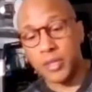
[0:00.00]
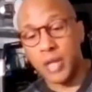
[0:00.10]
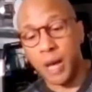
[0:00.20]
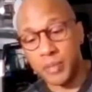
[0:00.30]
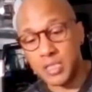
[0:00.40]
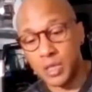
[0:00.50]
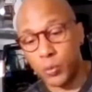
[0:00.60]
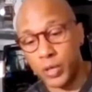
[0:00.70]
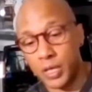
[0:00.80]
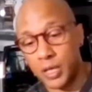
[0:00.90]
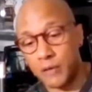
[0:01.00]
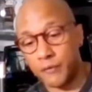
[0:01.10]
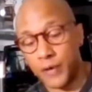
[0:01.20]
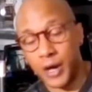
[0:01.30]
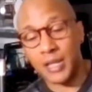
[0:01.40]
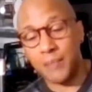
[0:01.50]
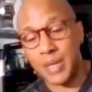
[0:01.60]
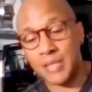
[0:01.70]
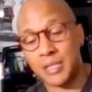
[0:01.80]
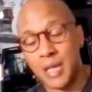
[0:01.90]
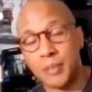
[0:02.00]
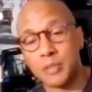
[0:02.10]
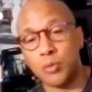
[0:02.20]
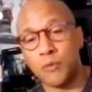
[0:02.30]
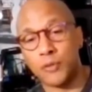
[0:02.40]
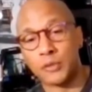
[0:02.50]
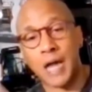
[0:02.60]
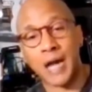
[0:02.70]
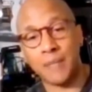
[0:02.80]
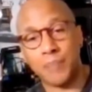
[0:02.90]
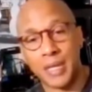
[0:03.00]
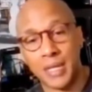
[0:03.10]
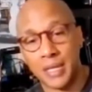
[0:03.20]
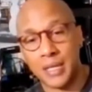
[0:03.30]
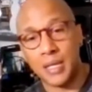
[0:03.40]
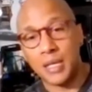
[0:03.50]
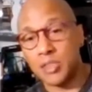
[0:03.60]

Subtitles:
The numbers are with Honey B. The numbers with Alani B.